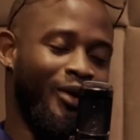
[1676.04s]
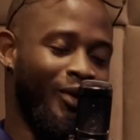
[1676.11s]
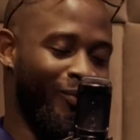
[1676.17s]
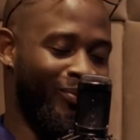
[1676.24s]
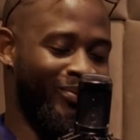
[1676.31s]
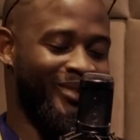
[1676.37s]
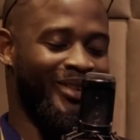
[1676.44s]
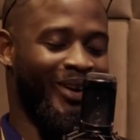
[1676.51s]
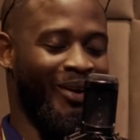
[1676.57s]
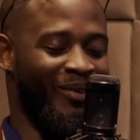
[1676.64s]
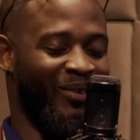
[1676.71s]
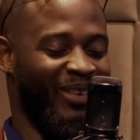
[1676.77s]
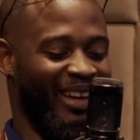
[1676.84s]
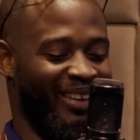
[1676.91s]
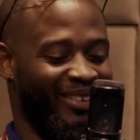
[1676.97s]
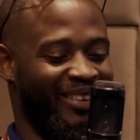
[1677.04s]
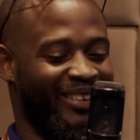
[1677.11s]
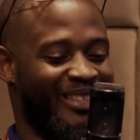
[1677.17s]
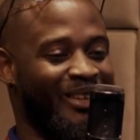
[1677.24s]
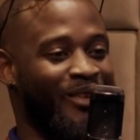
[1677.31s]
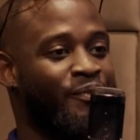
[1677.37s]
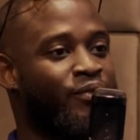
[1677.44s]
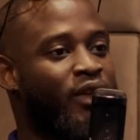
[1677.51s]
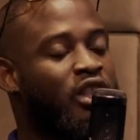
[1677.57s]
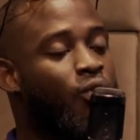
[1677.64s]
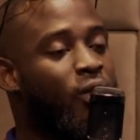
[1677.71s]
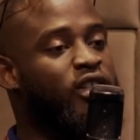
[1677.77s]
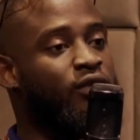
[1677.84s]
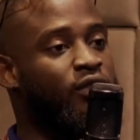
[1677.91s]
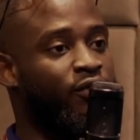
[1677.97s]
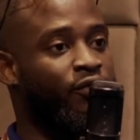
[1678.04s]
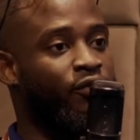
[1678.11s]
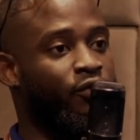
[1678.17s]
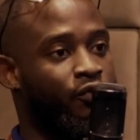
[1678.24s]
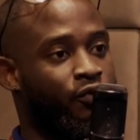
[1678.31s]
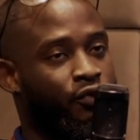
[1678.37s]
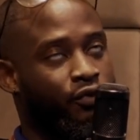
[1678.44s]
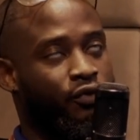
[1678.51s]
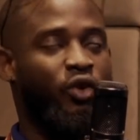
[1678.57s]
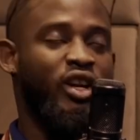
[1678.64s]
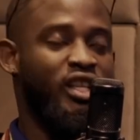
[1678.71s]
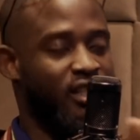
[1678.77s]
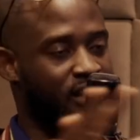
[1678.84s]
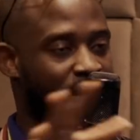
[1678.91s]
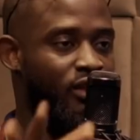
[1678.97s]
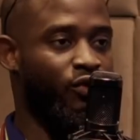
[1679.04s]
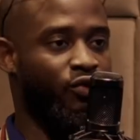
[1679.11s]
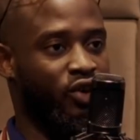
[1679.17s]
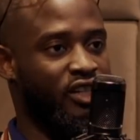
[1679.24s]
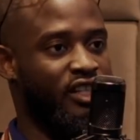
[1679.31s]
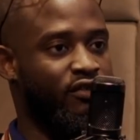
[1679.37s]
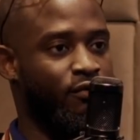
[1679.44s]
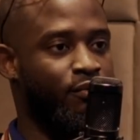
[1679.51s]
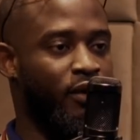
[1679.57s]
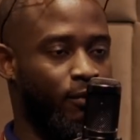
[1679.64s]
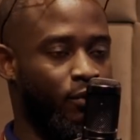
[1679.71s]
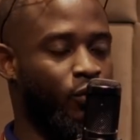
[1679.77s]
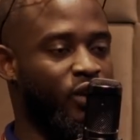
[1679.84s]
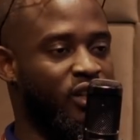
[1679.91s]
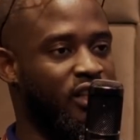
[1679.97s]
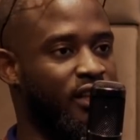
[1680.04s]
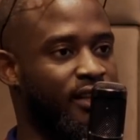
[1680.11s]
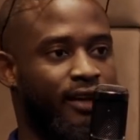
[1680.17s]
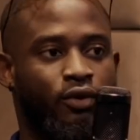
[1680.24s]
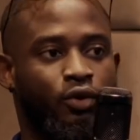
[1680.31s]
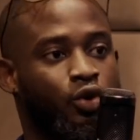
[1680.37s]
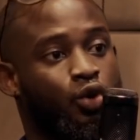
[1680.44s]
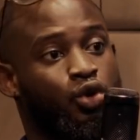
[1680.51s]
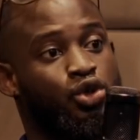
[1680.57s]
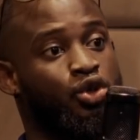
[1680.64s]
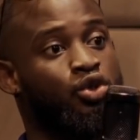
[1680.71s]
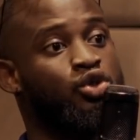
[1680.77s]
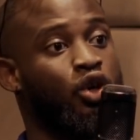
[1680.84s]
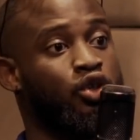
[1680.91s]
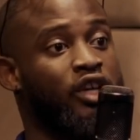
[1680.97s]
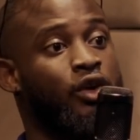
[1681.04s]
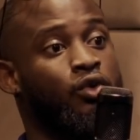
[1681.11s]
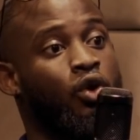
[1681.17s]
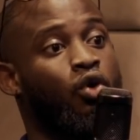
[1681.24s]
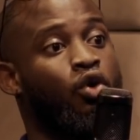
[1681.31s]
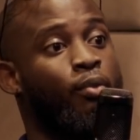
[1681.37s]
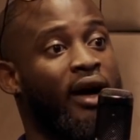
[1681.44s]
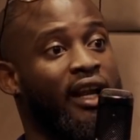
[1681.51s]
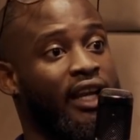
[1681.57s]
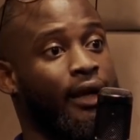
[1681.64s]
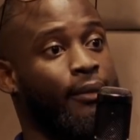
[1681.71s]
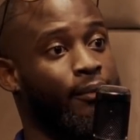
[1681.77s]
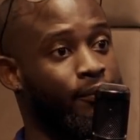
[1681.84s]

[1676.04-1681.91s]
Stop. Wait. So the rest of the 46 or 47 people were saying that you shouldn't talk, so you not Kuba them.